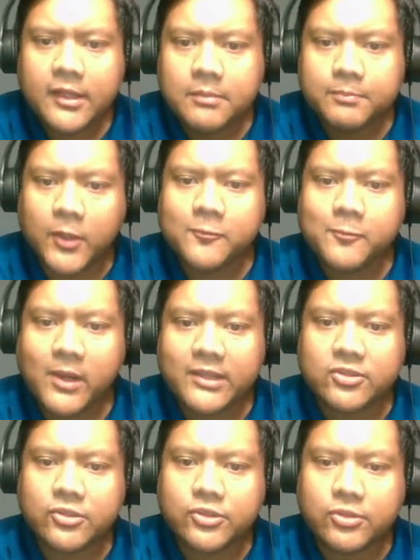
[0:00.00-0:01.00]
Both
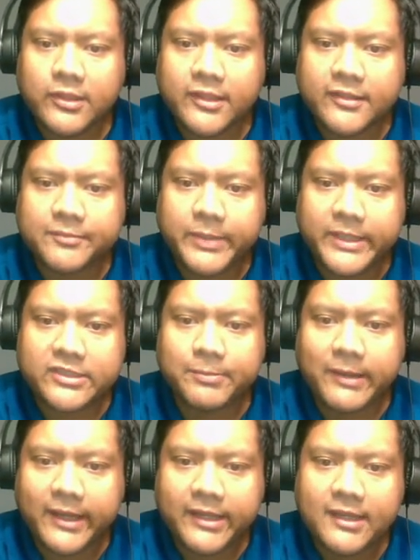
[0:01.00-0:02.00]
parties controlling the pizza
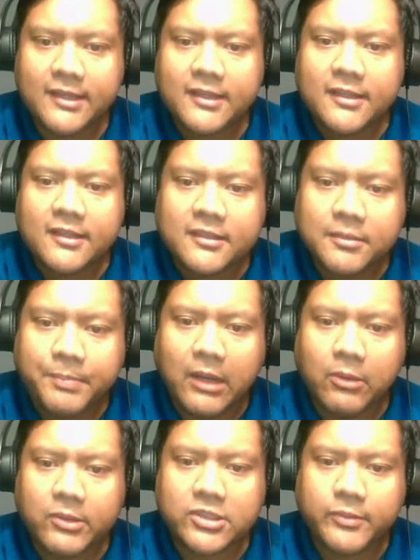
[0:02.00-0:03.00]
pie, the
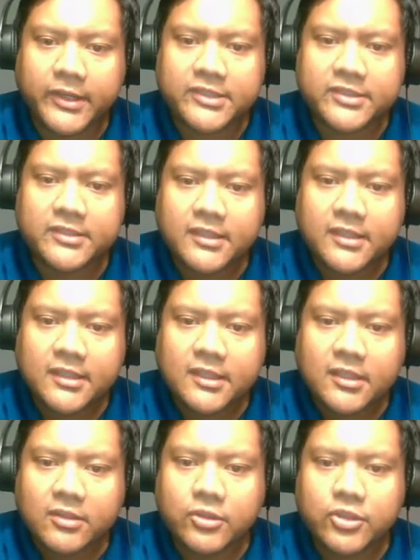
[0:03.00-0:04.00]
power squares,
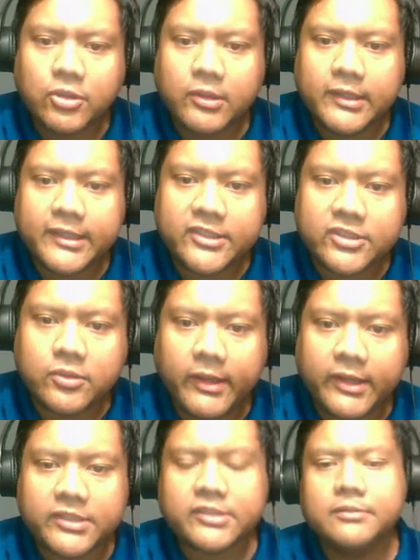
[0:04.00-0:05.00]
controlling the
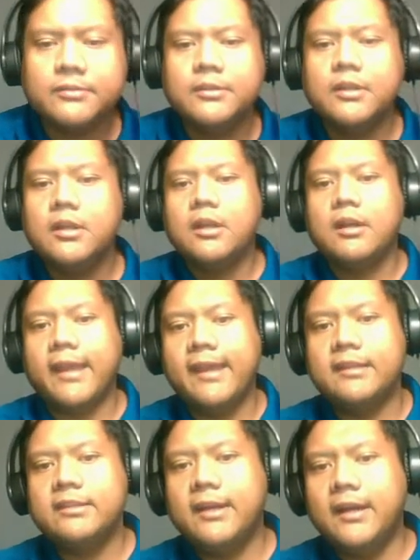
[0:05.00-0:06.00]
squares,
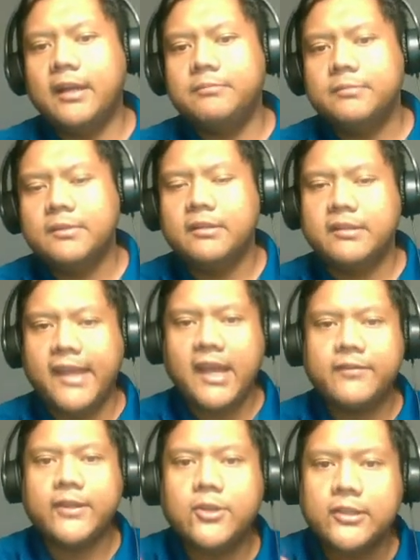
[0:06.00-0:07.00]
and they
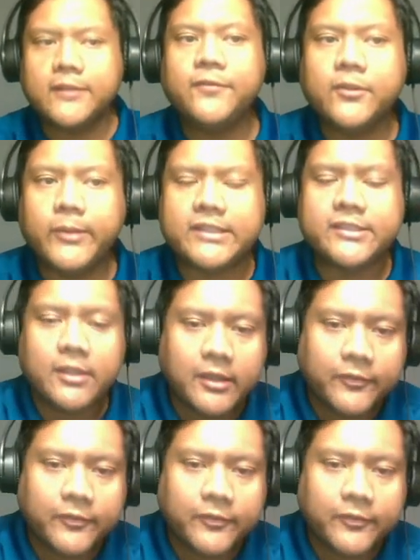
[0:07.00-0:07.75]
have a good influence.